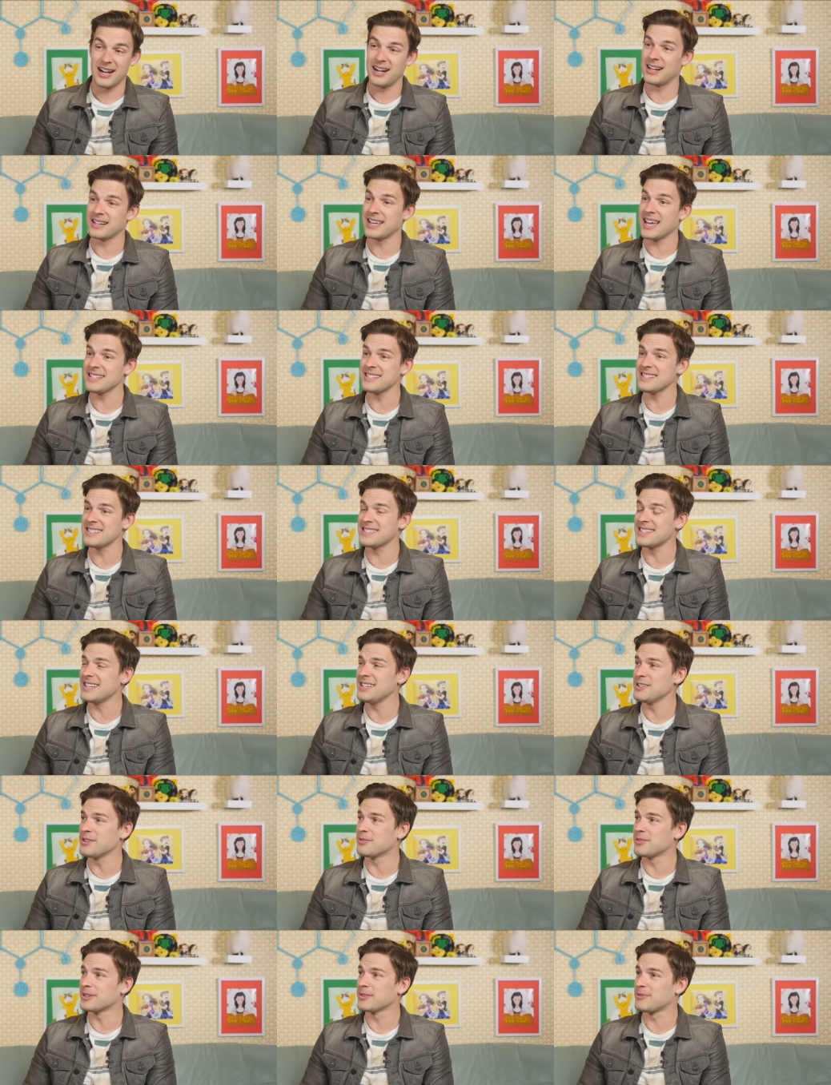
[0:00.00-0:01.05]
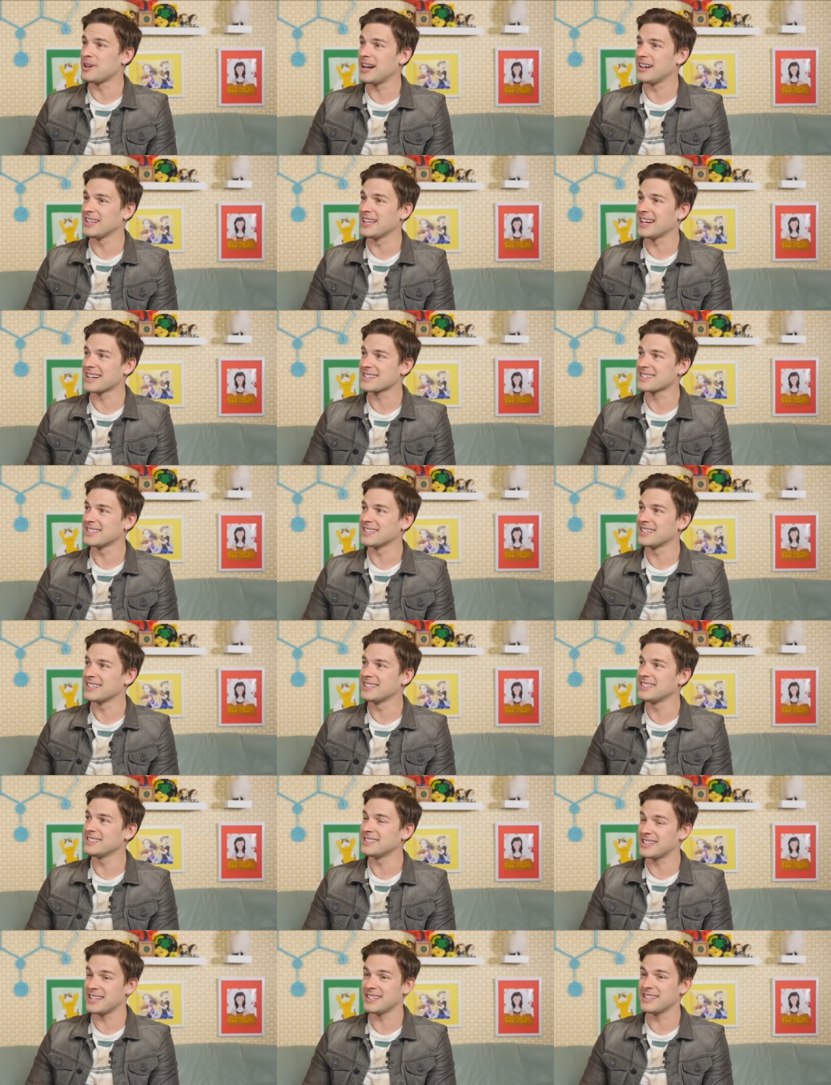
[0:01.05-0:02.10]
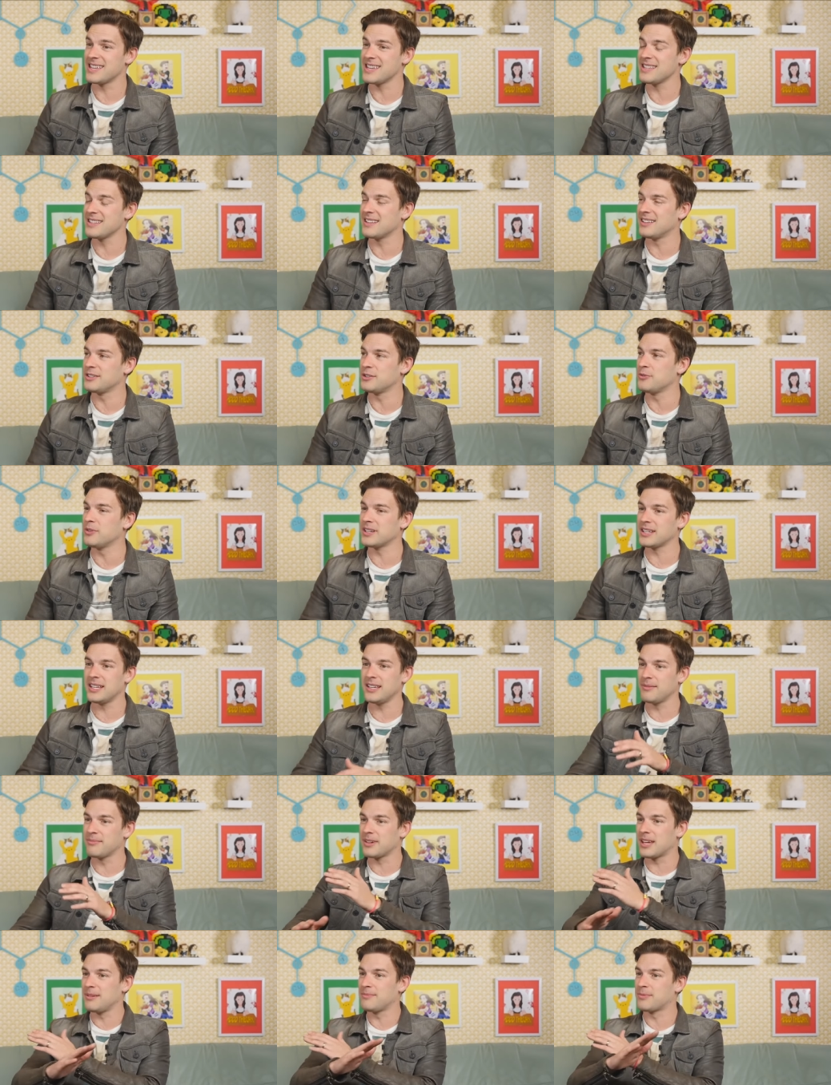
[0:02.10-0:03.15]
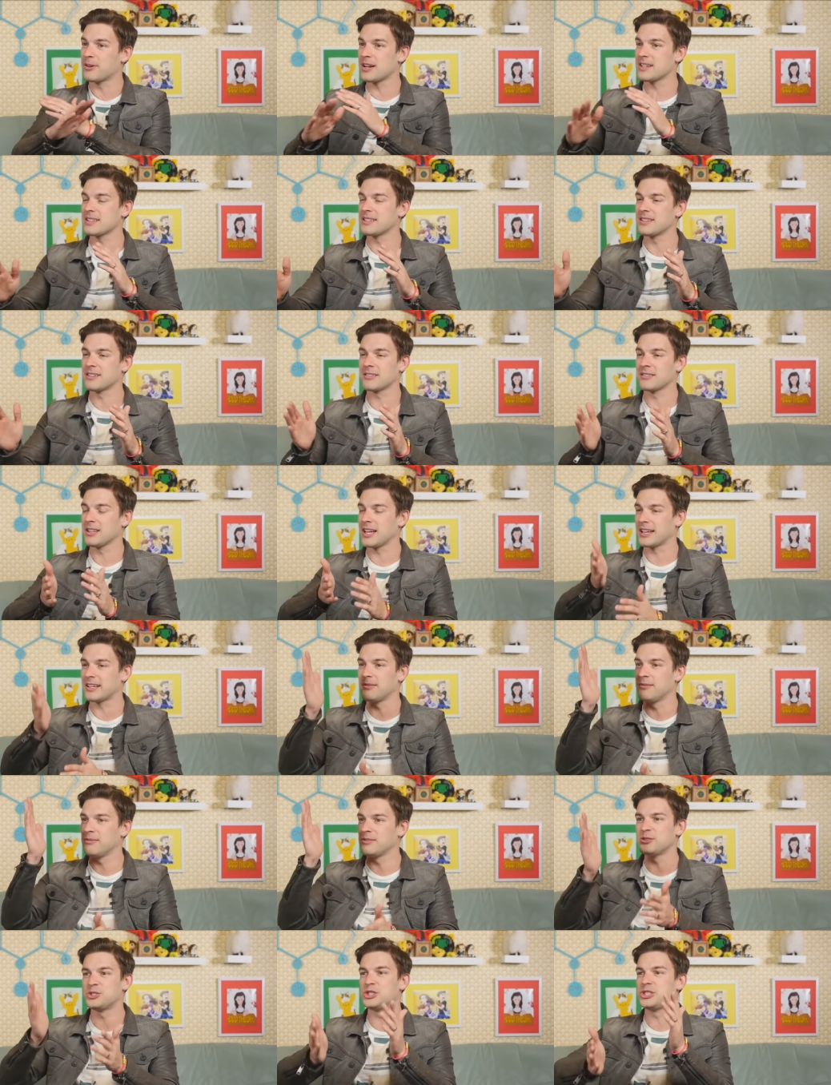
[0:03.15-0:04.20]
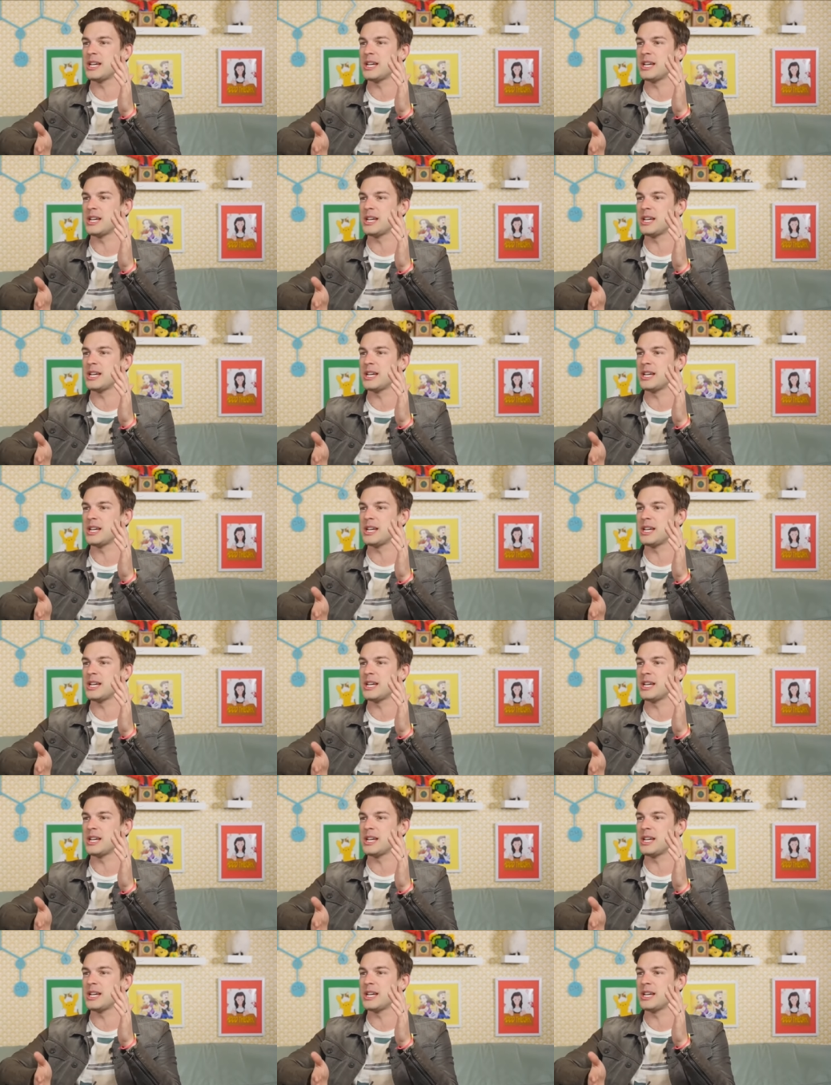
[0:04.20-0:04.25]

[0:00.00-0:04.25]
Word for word: He hasn't seen you in a while, actually. He, he, you and him keep crossing. They're like yeah.